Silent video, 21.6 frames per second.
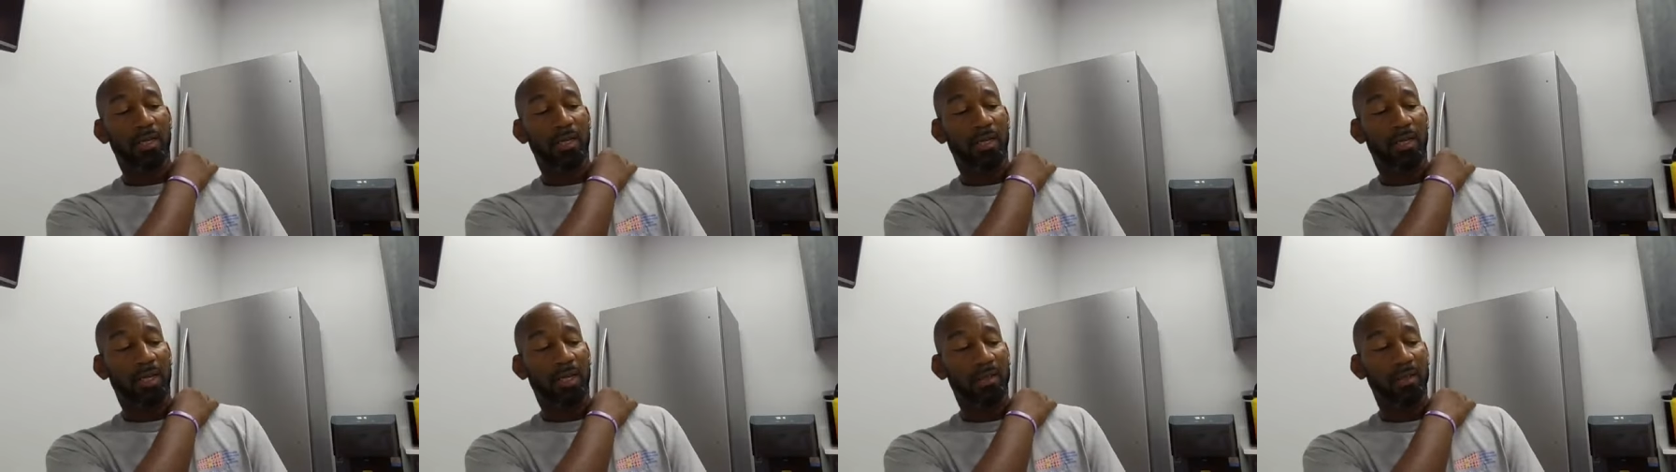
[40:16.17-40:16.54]

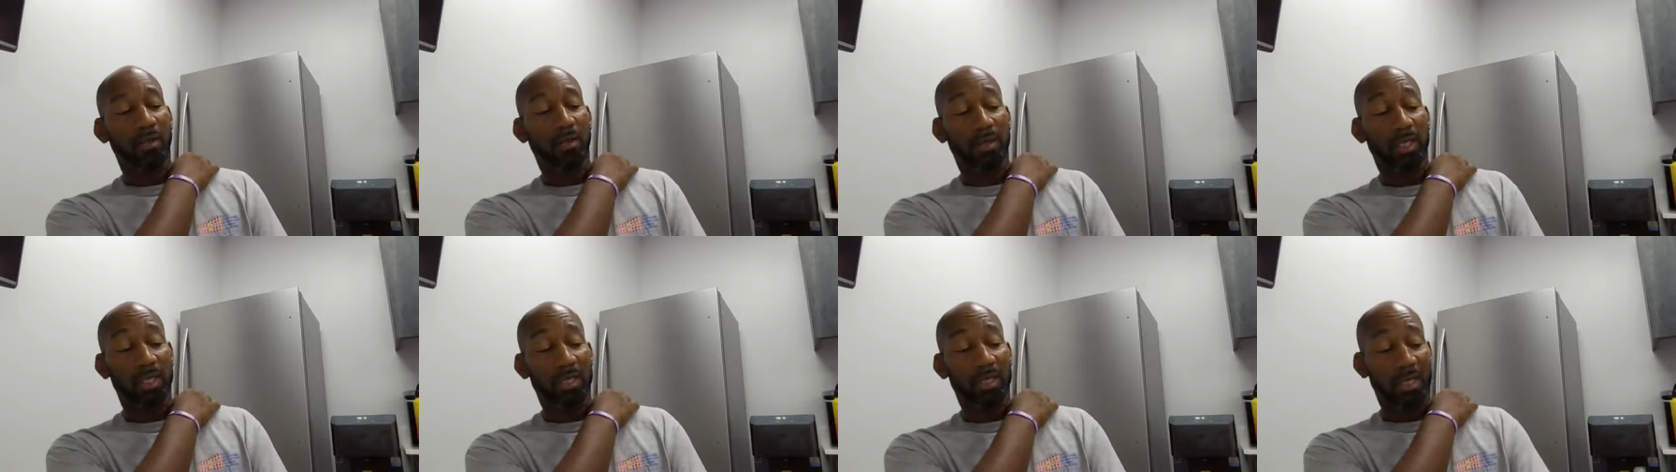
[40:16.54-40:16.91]
and they,
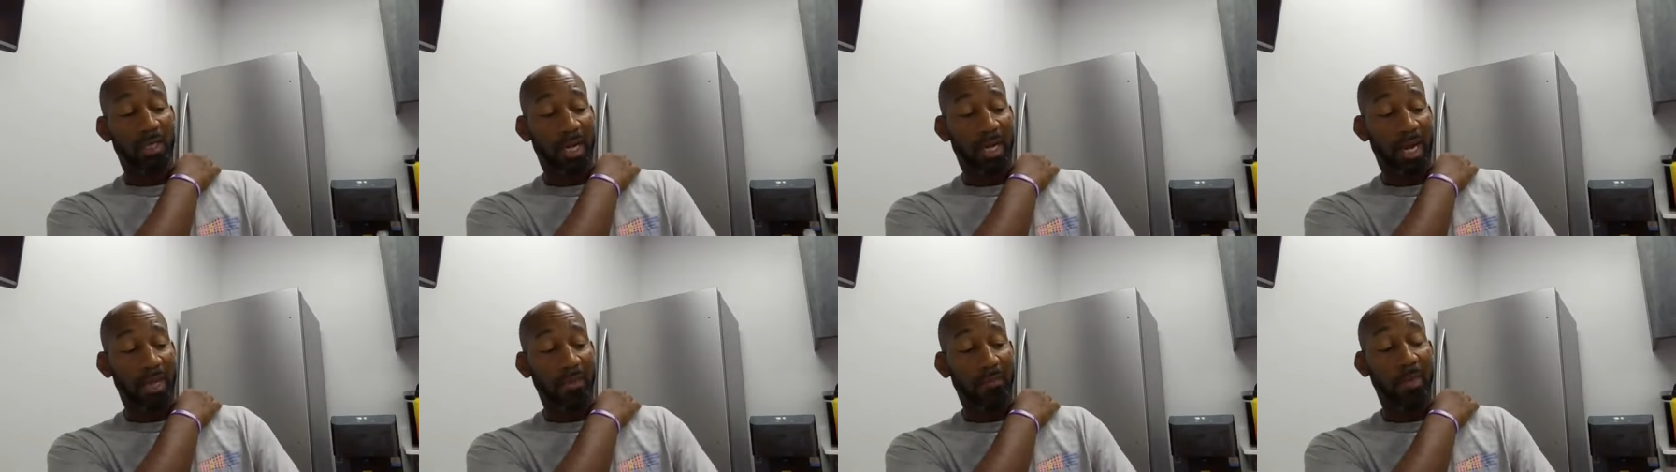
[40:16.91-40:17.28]
they
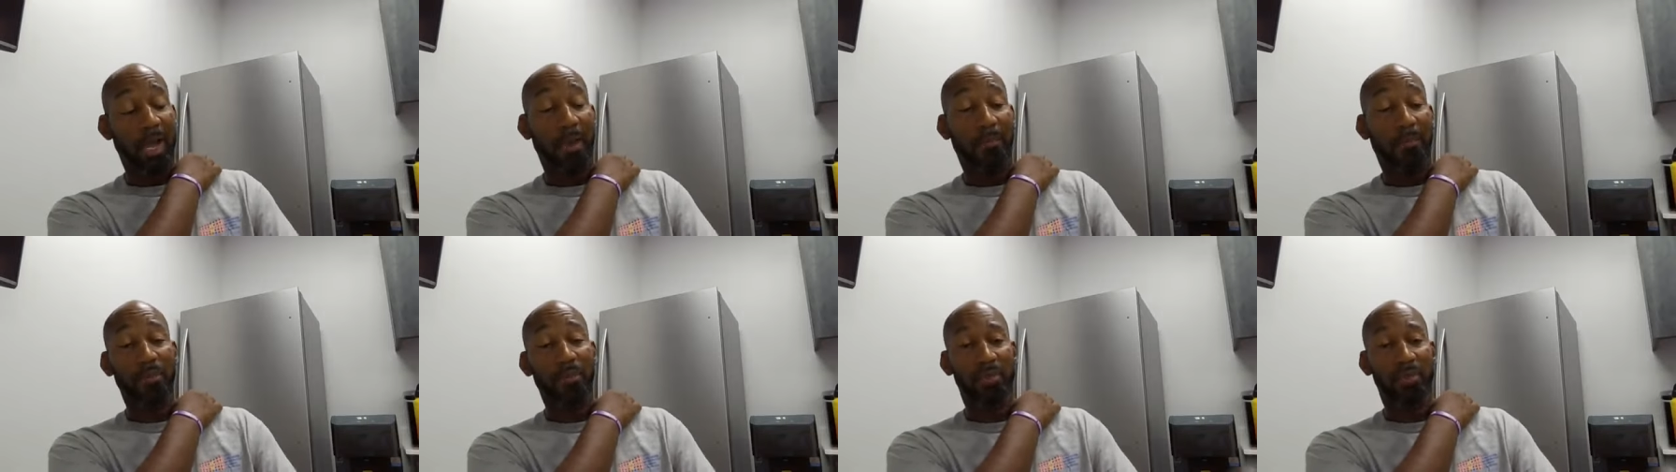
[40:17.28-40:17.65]
deny them the
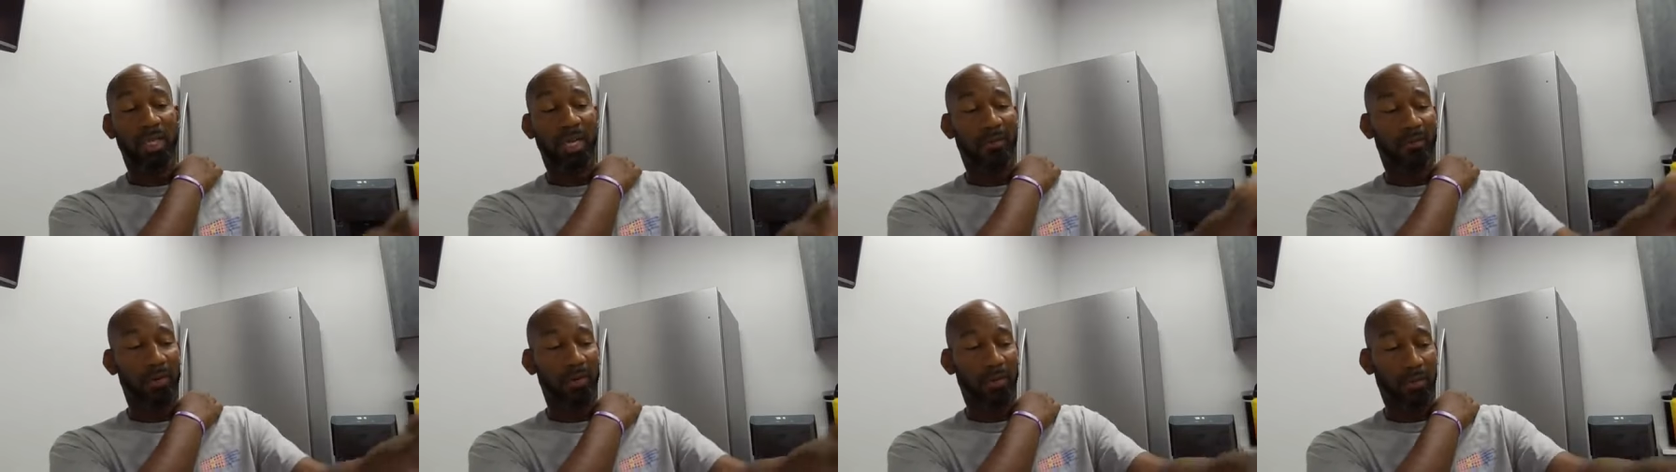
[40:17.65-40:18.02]

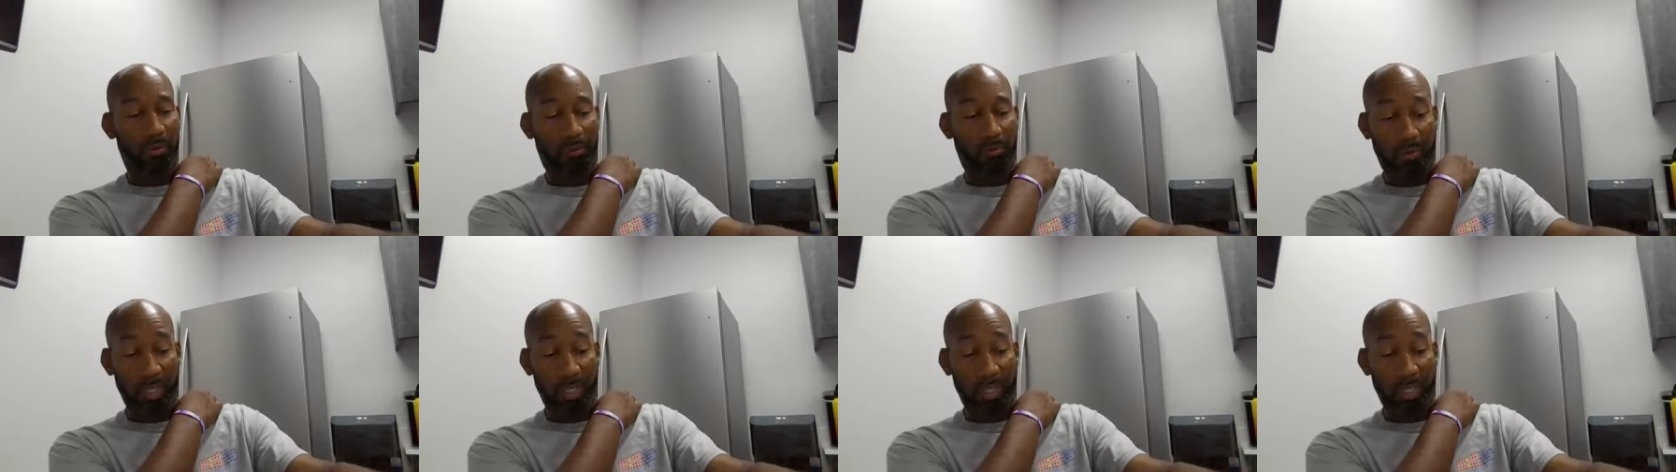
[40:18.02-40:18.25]
opportunity to have a,